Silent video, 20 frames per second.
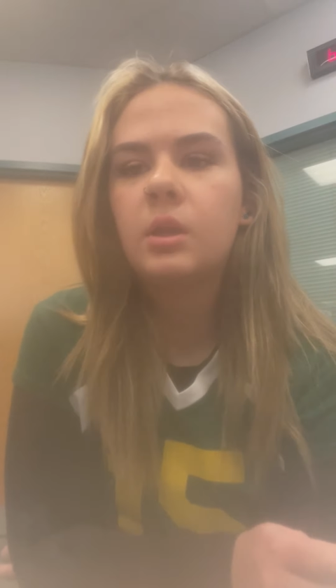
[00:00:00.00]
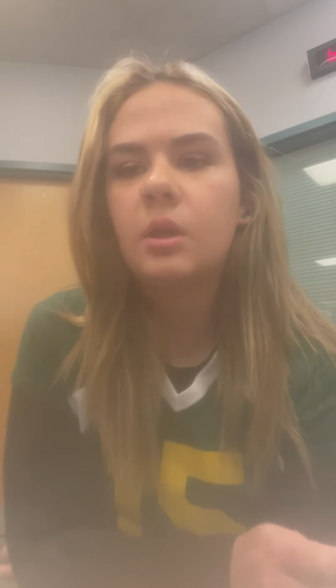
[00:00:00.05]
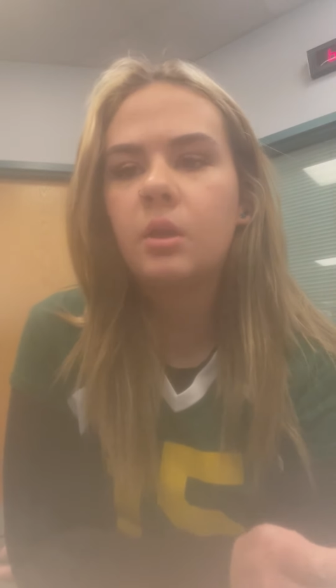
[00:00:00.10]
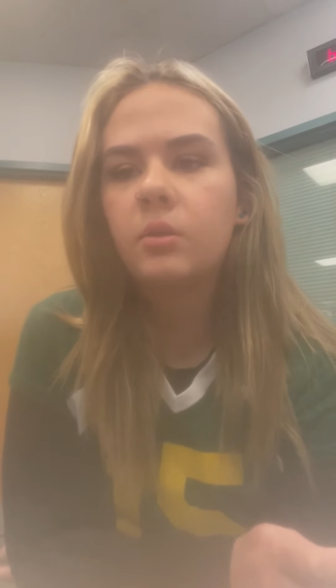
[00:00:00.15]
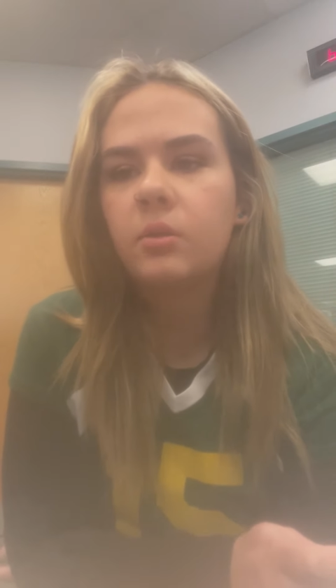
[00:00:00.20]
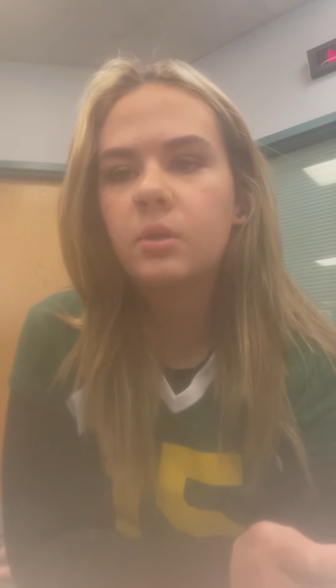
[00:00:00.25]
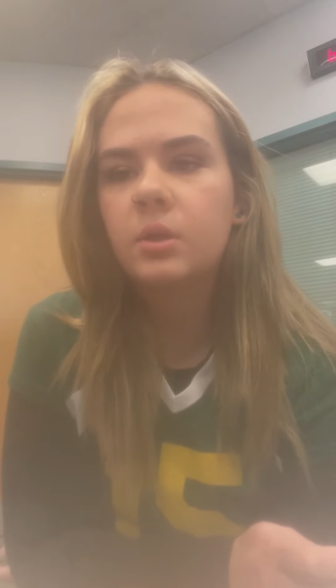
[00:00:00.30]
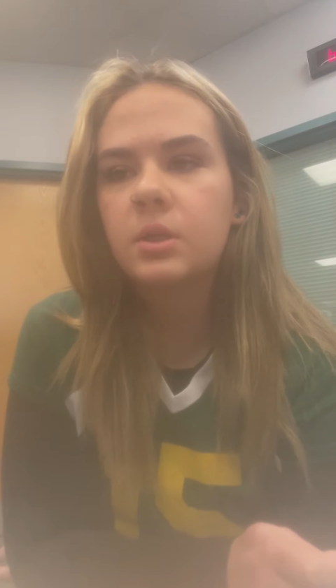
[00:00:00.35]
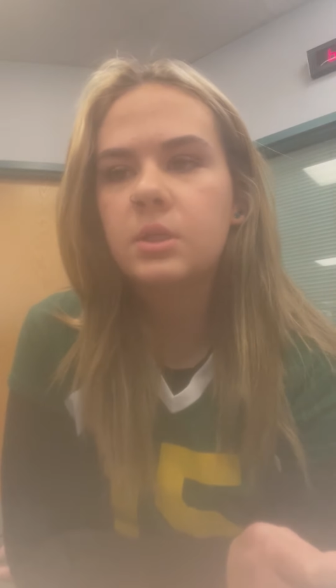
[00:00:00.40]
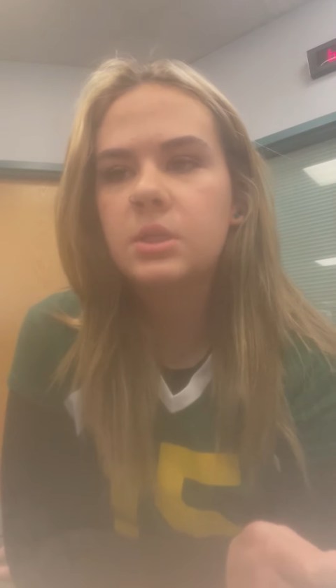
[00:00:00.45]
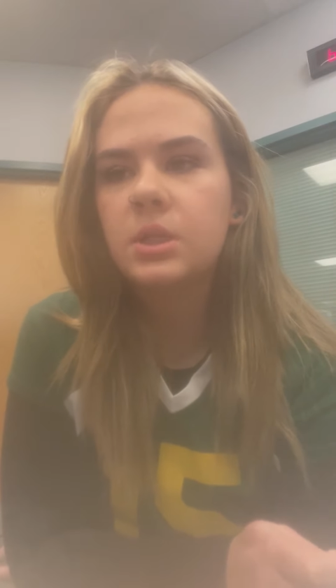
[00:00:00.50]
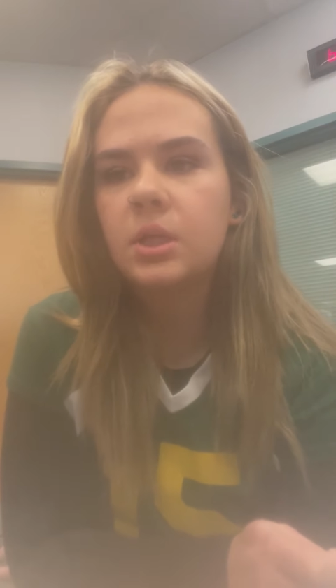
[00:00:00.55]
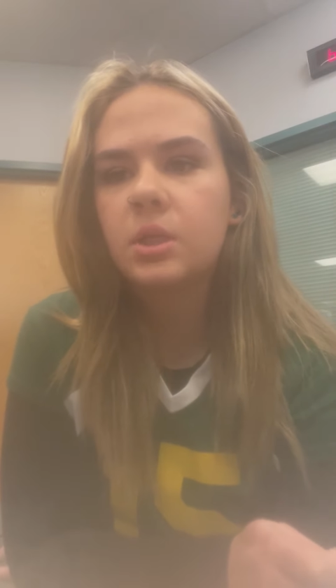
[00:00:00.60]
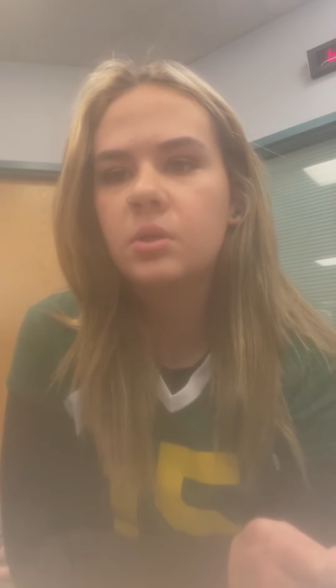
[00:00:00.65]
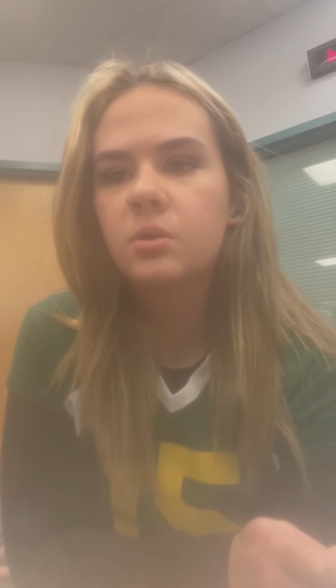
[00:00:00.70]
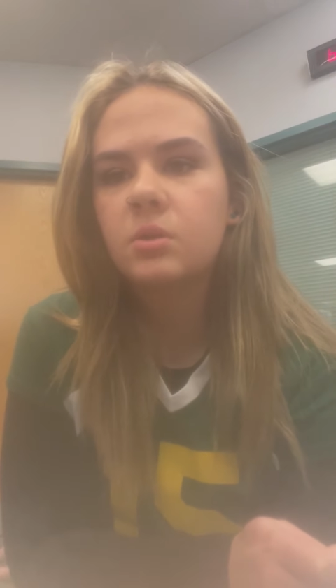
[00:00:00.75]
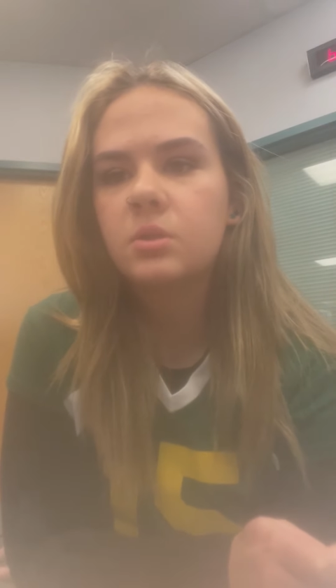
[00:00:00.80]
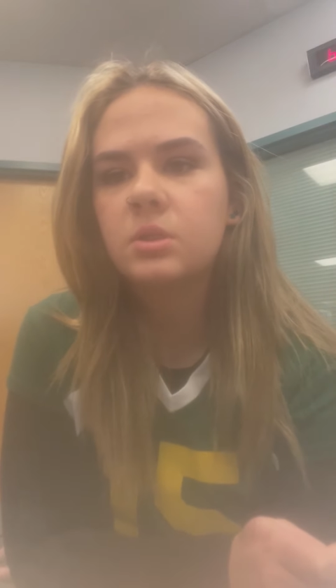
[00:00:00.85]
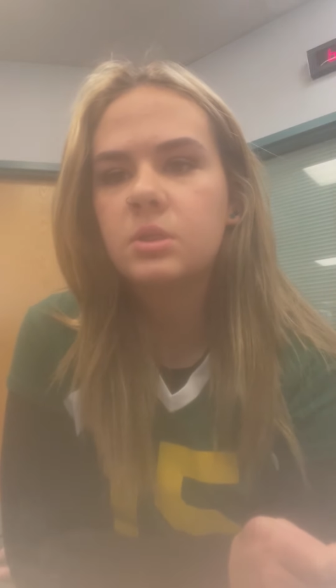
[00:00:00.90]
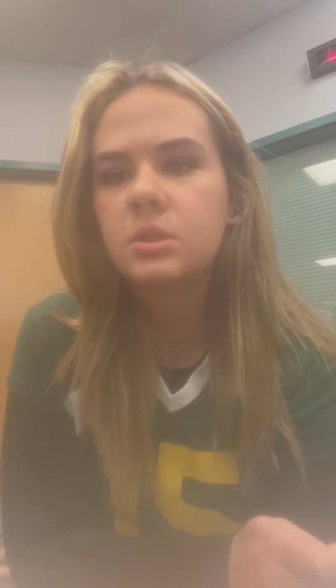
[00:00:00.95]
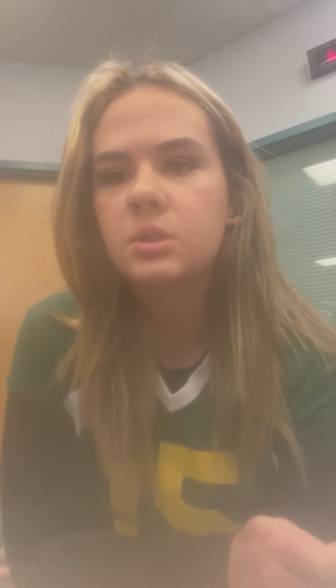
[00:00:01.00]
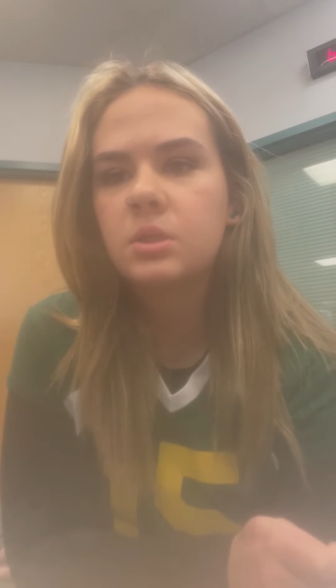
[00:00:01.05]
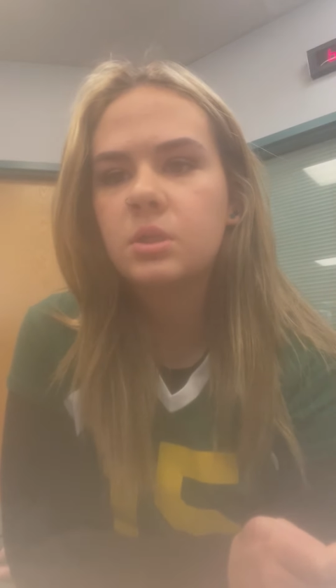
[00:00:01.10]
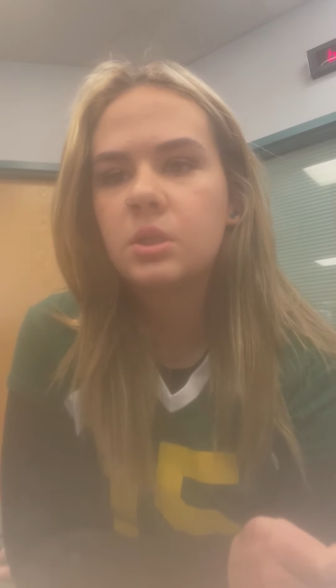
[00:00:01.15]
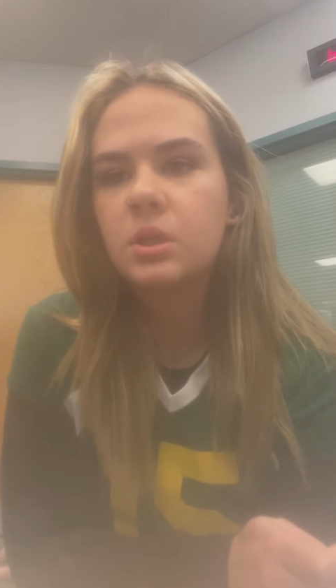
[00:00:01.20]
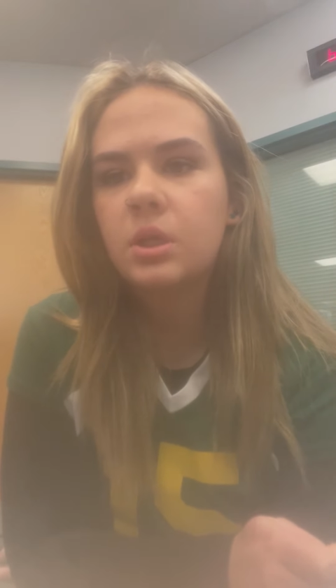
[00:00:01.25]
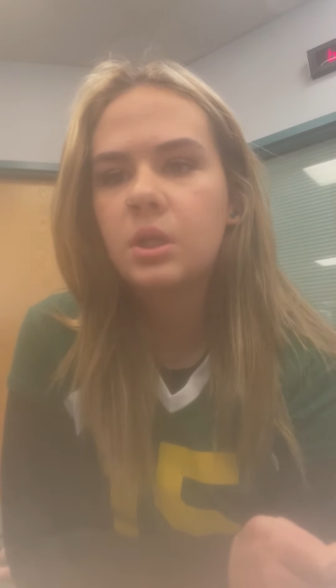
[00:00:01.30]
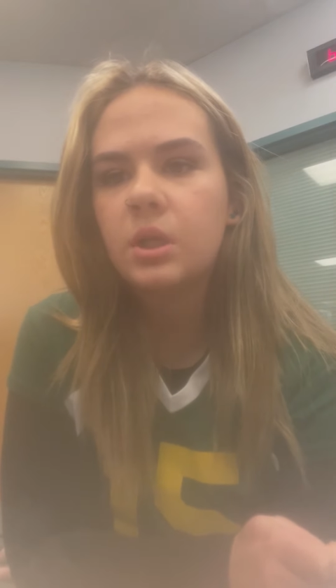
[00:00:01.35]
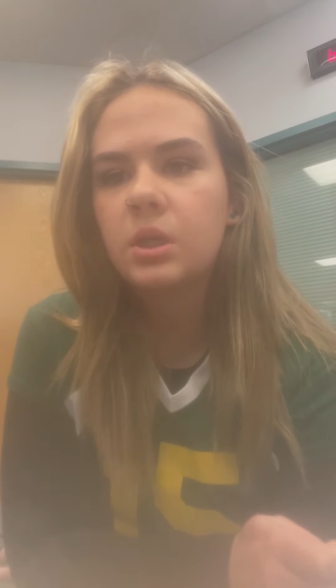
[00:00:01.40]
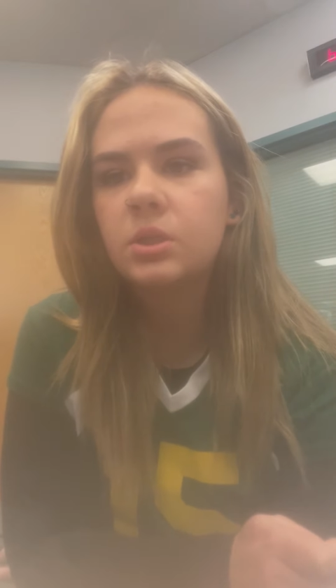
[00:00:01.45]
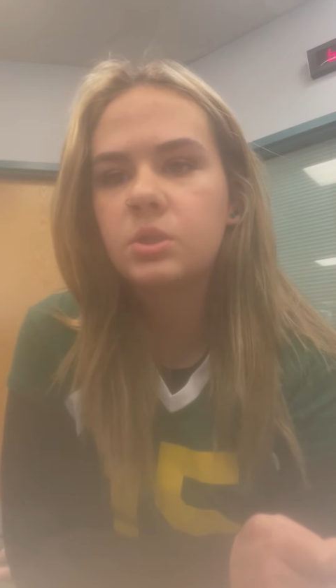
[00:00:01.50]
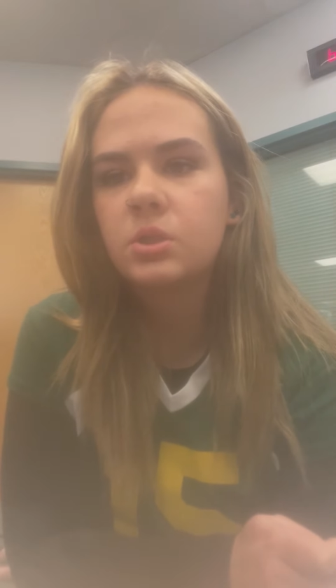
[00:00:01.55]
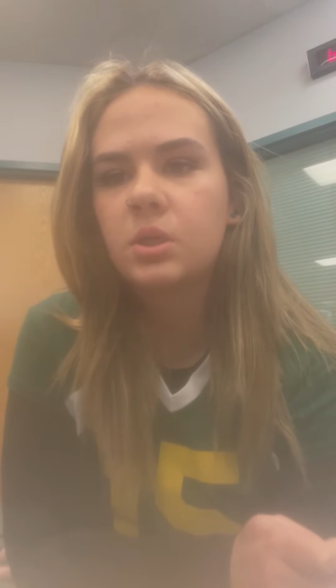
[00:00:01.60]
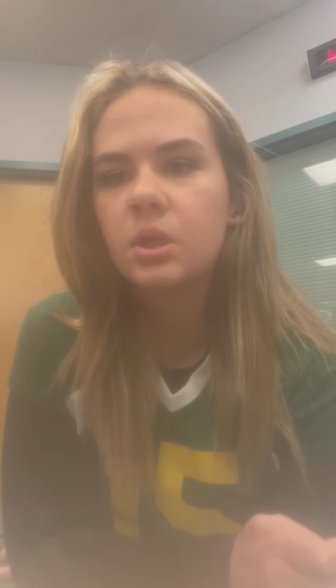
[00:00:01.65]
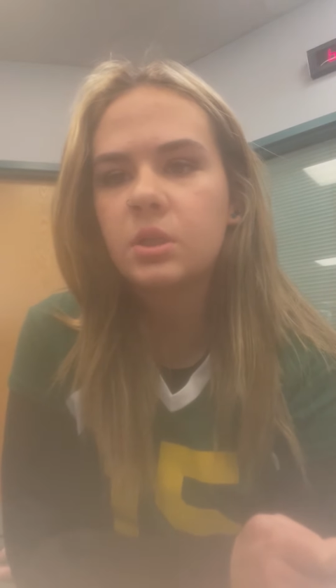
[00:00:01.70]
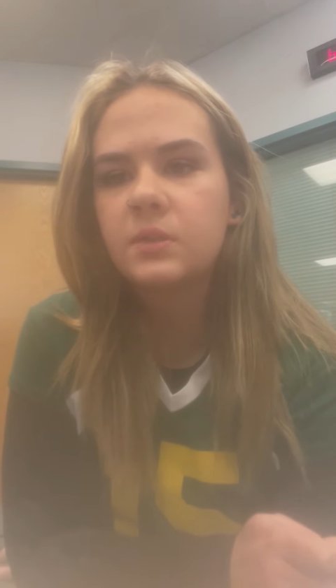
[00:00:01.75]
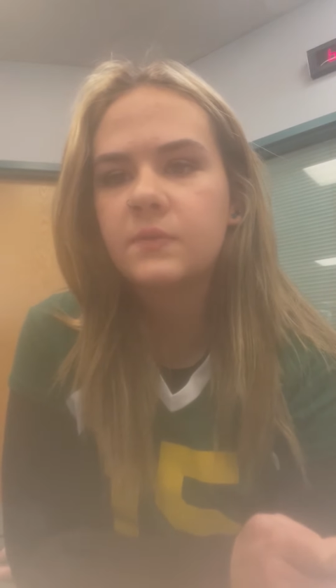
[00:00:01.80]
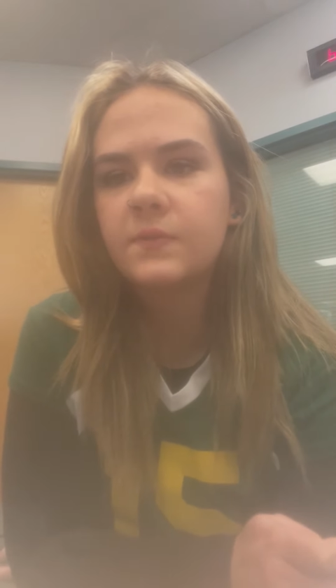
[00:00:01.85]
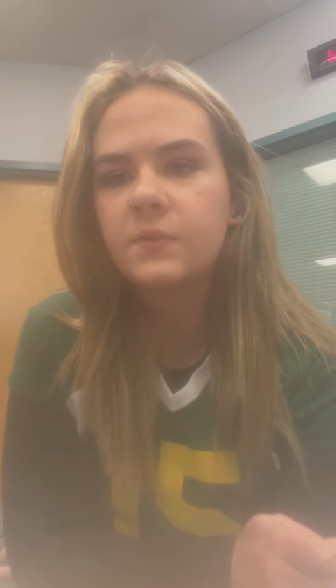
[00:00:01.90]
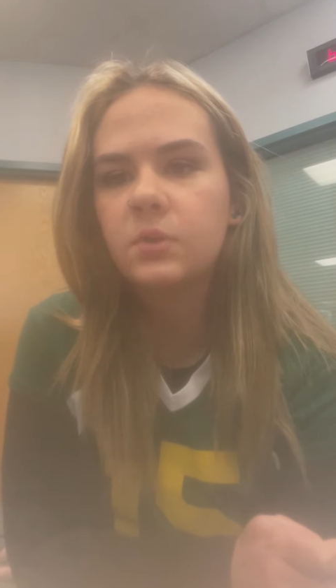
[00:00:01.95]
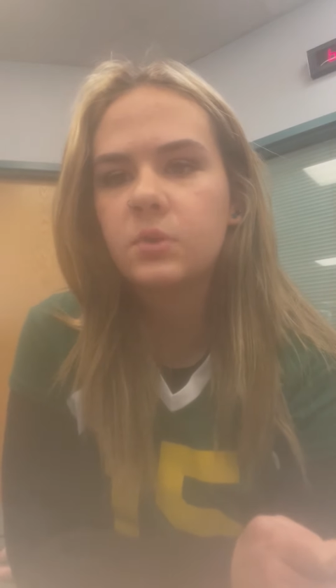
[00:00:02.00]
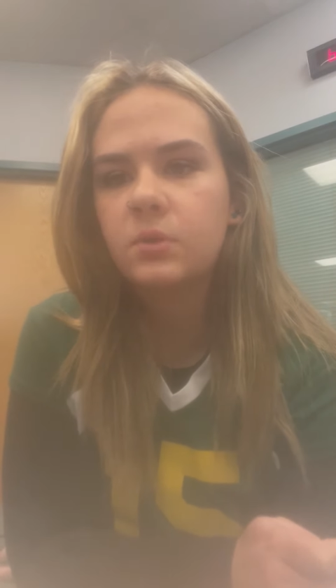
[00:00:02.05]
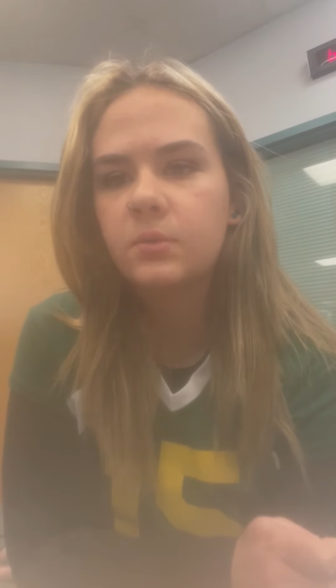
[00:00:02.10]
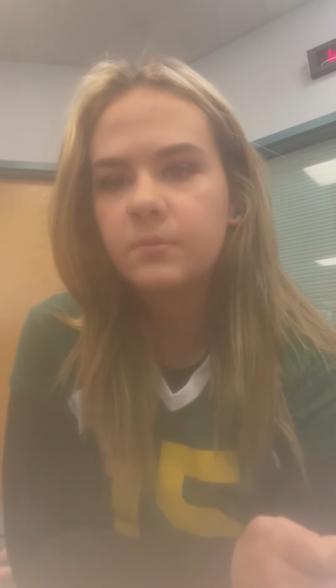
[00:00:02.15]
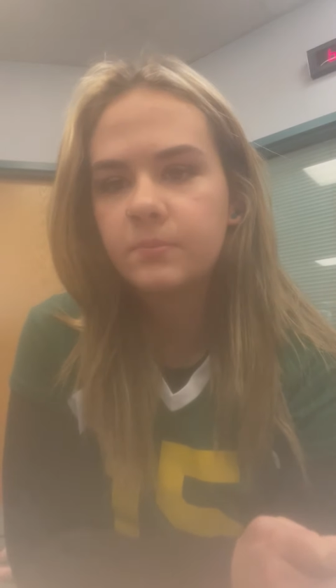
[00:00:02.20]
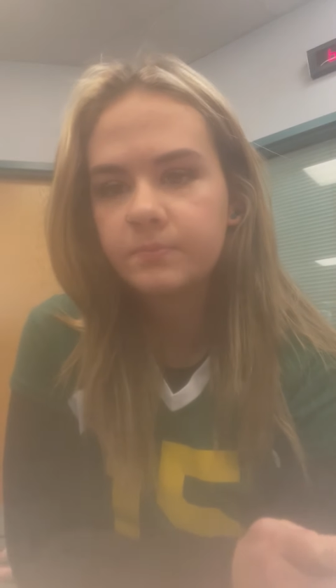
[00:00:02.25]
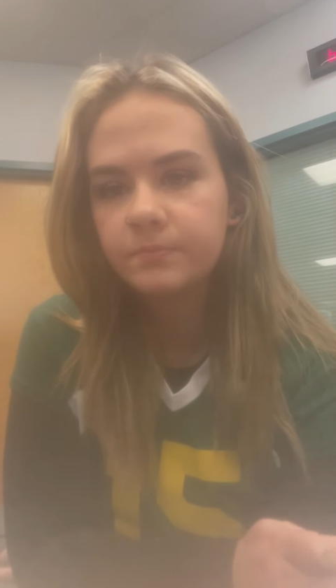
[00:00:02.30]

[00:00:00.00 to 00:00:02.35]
other containers and transferred.